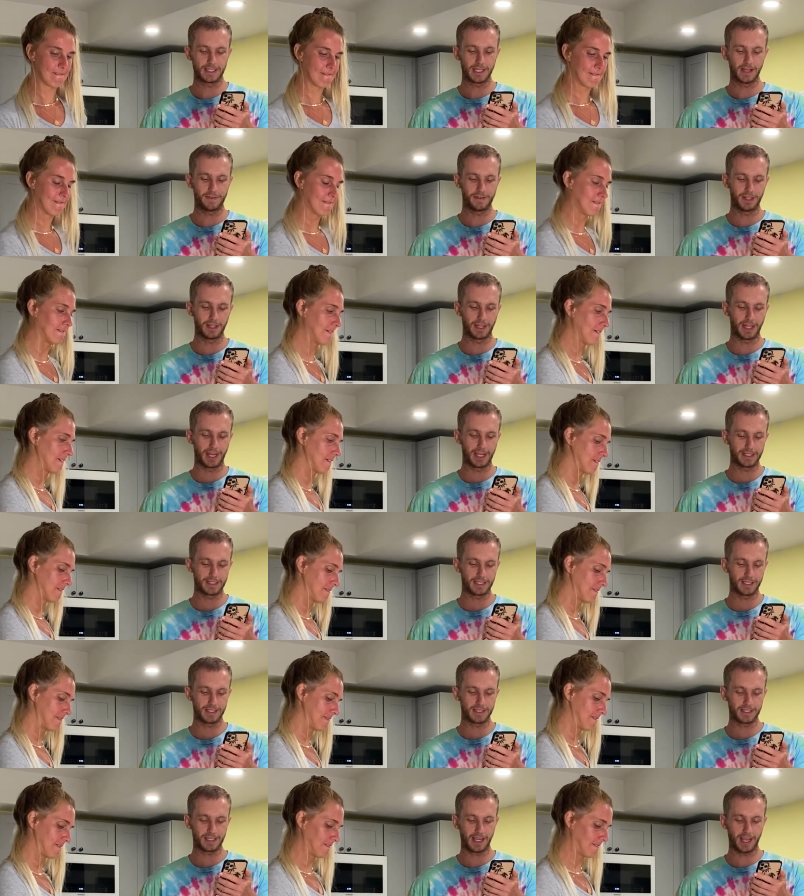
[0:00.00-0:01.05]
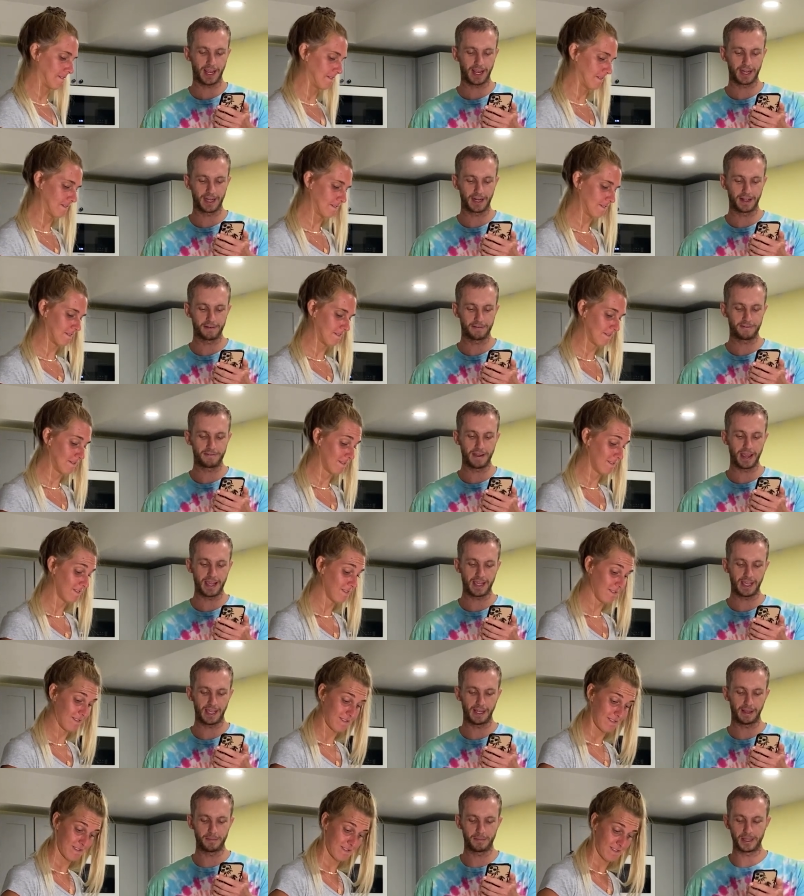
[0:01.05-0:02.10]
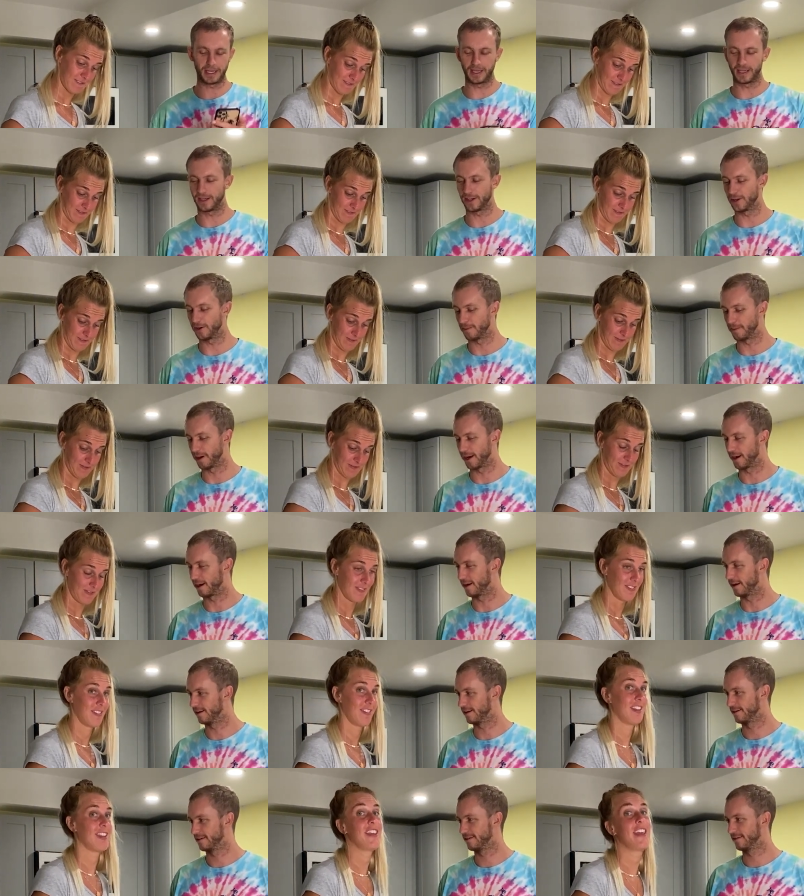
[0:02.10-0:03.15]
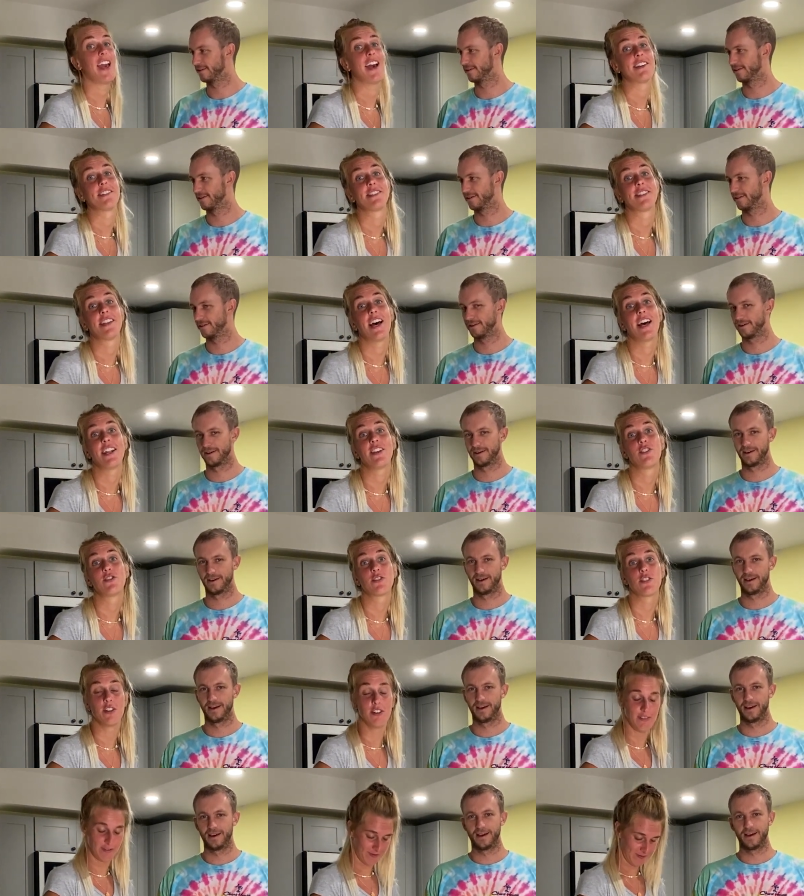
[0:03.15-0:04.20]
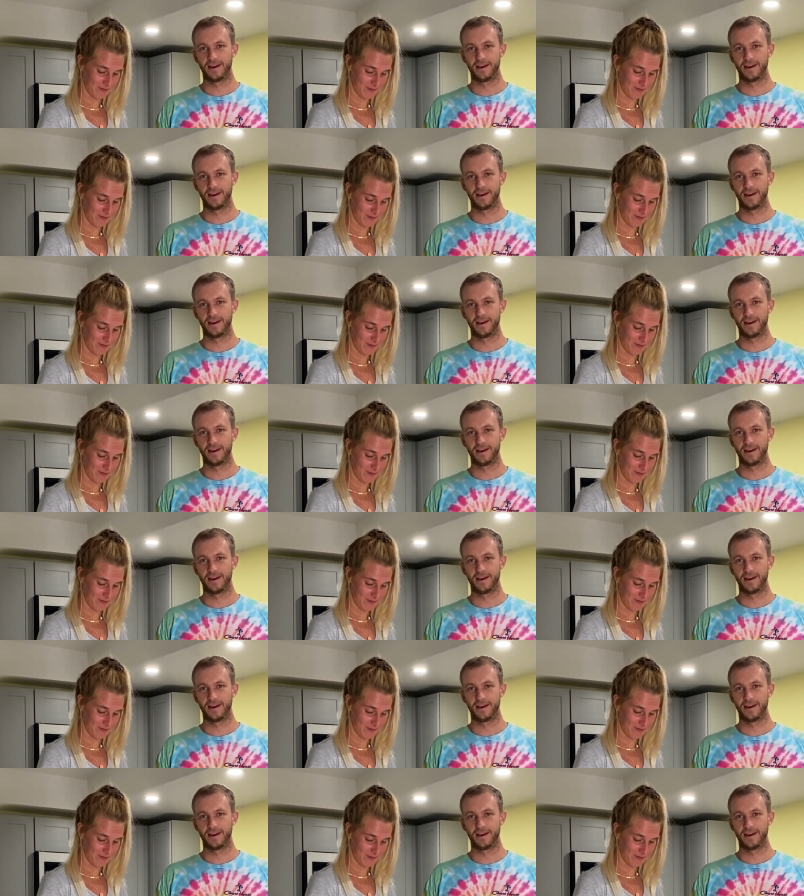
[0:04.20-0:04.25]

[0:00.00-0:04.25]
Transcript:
Speaker 1: of Atlantis and faking being human.
Speaker 2: Yes, that is true.